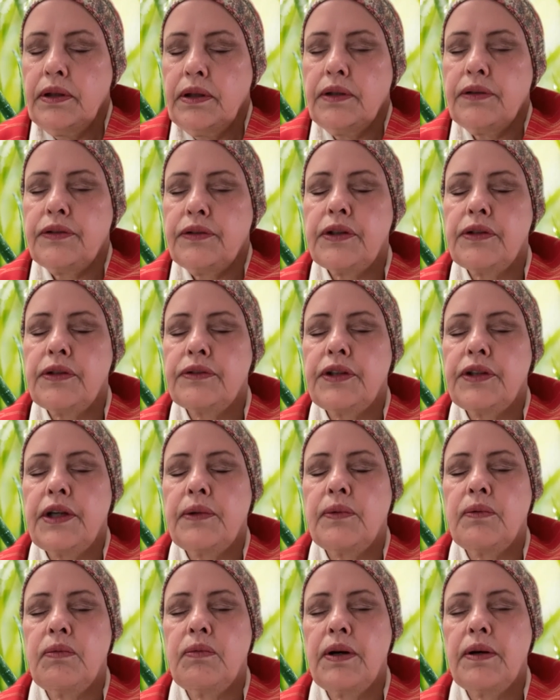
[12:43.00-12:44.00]
And so
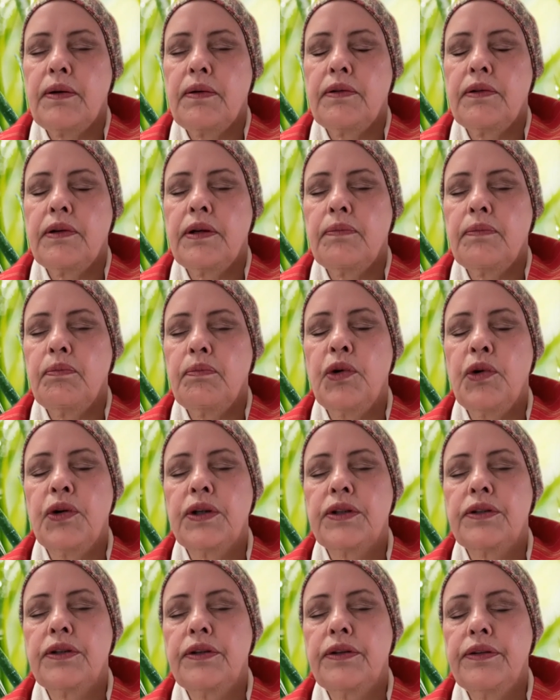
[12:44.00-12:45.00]
take one
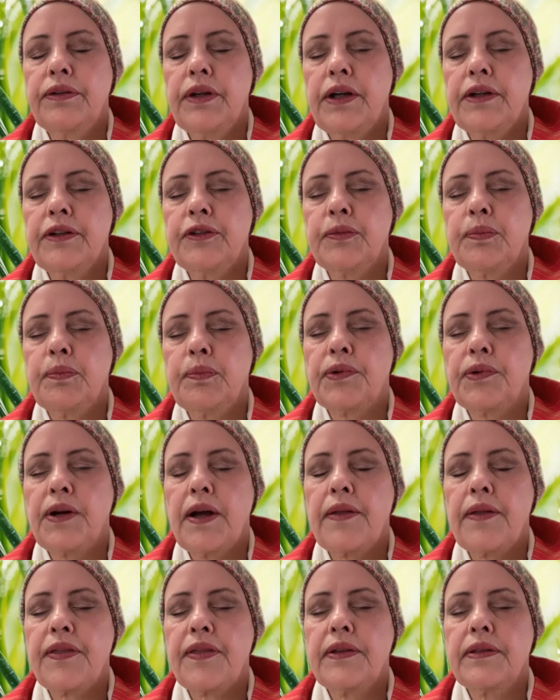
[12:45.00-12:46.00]
more nice
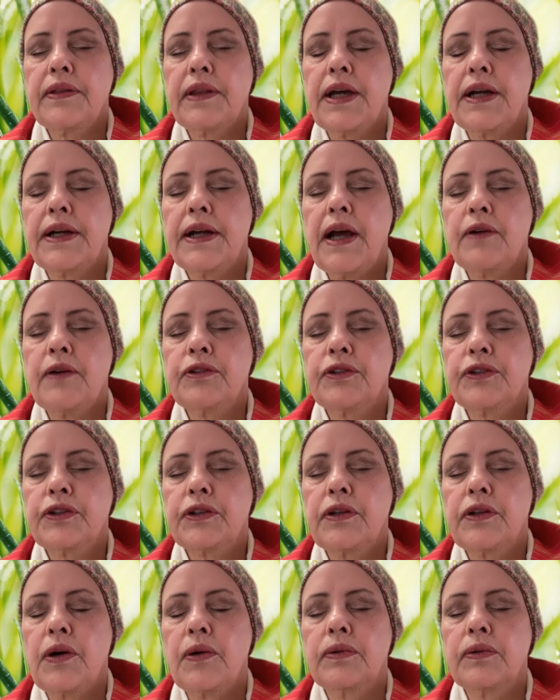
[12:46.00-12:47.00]
breath and let out
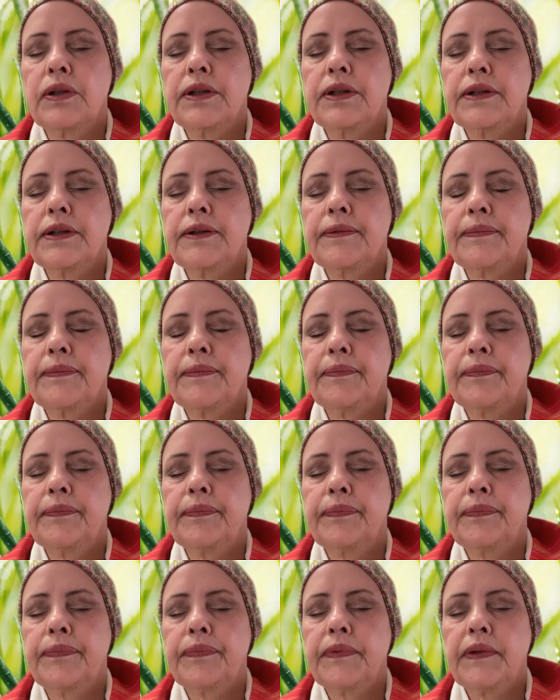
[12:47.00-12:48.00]
slowly.
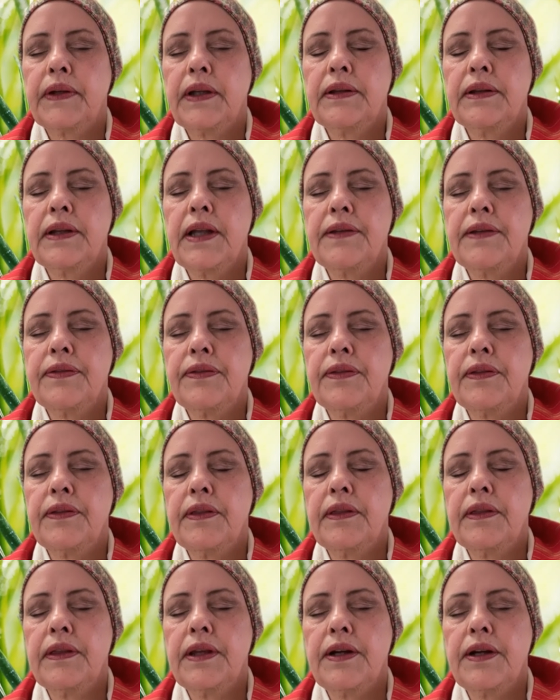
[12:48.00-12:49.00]
And let,
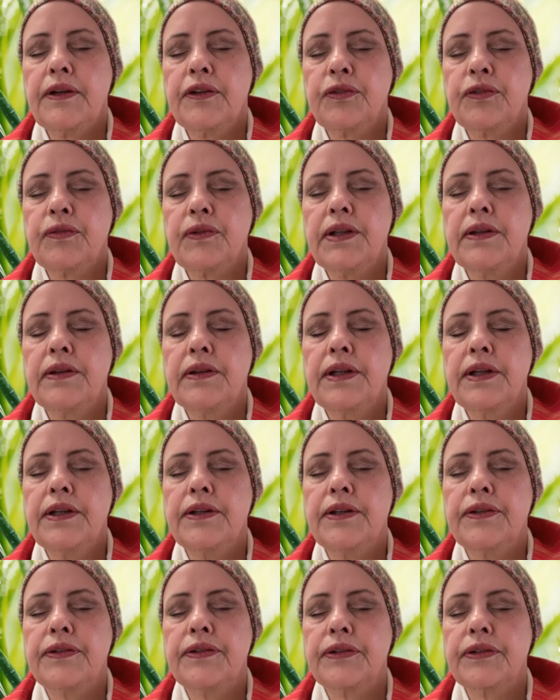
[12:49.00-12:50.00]
let us
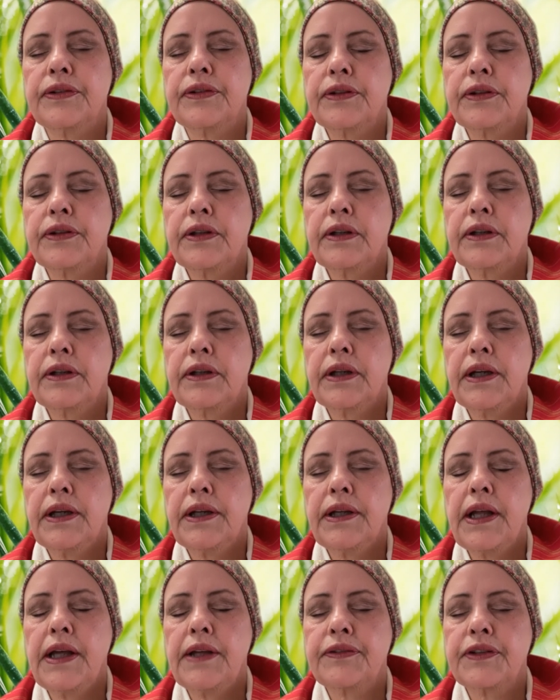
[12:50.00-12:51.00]
release.
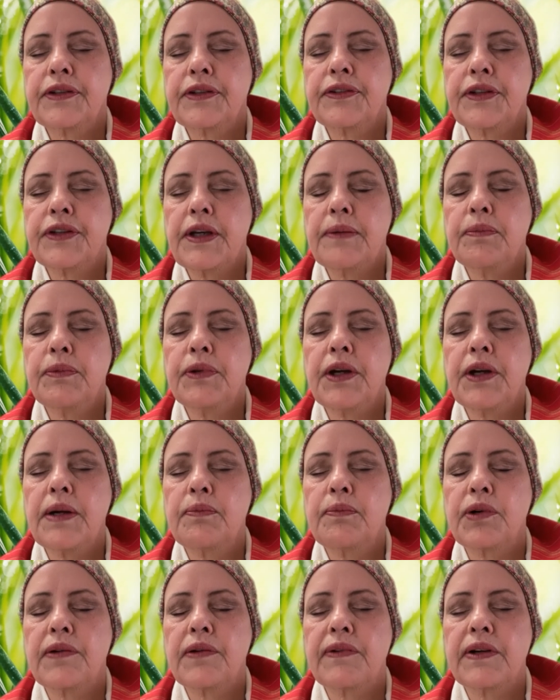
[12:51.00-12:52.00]
And at the same time,
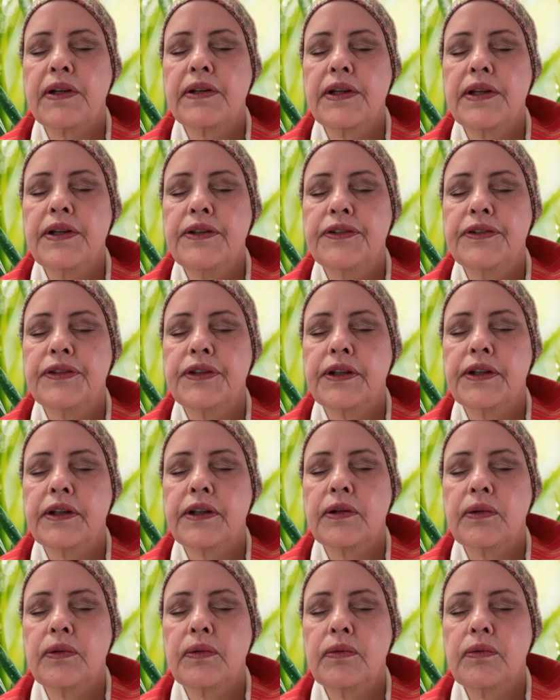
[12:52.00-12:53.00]
we're
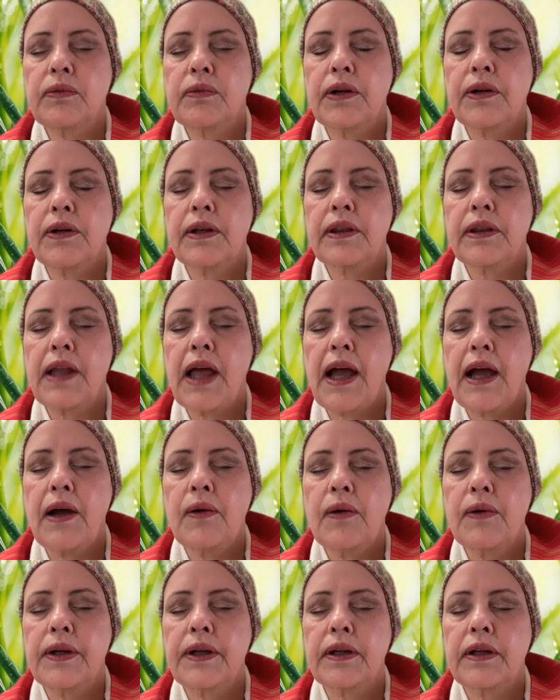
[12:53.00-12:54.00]
releasing, we're
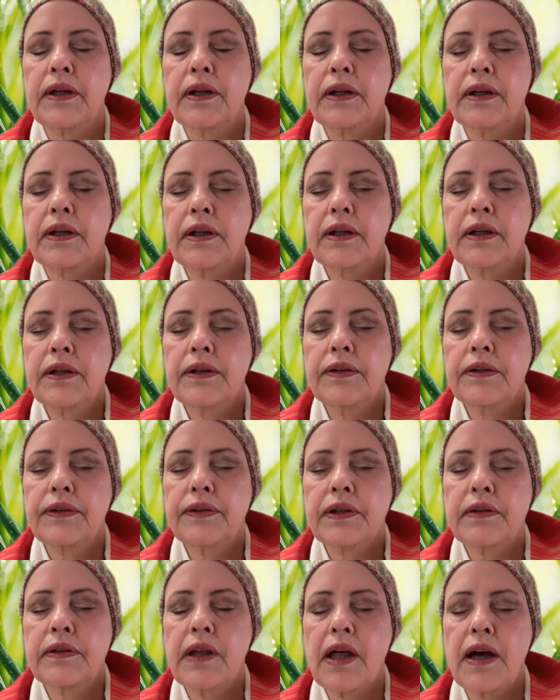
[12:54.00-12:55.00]
allowing
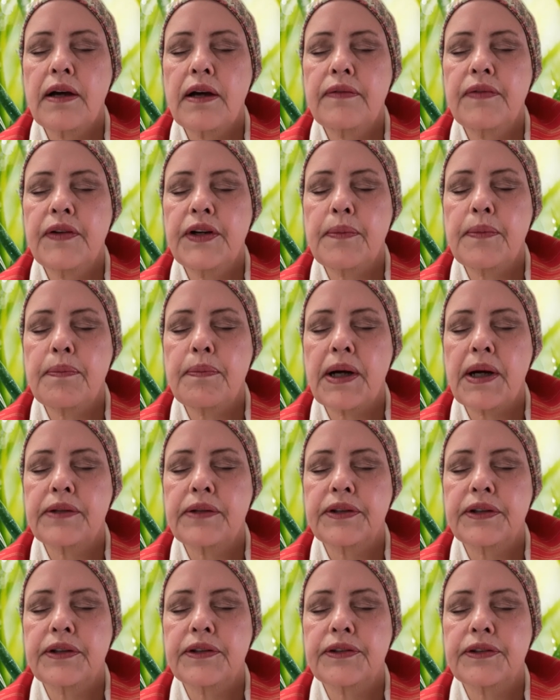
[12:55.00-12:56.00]
the love and
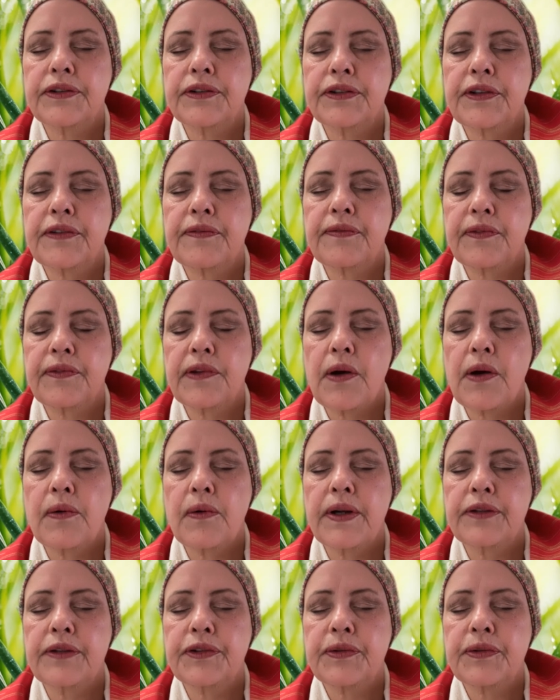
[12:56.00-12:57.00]
abundance to flow
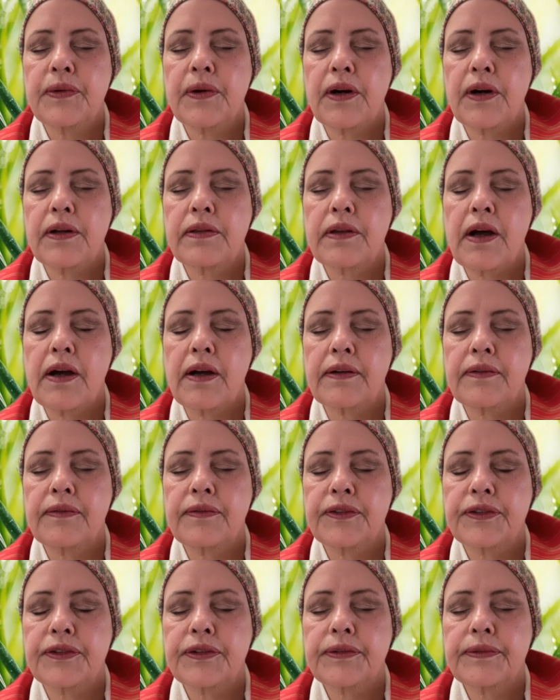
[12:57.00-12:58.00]
into our
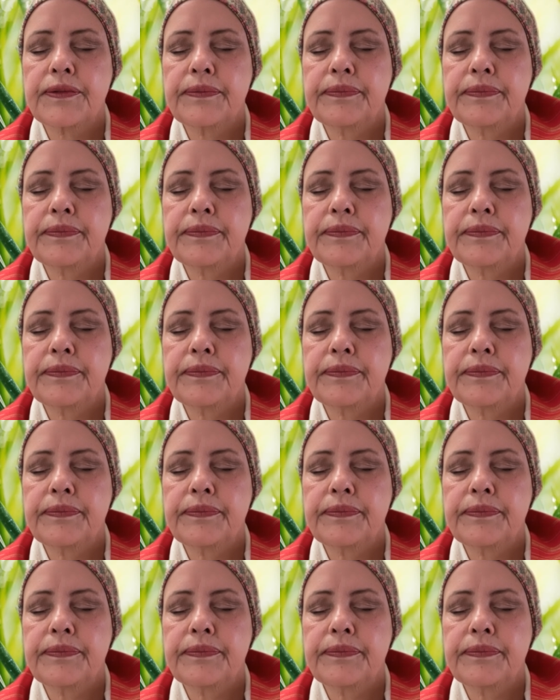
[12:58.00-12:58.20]
lives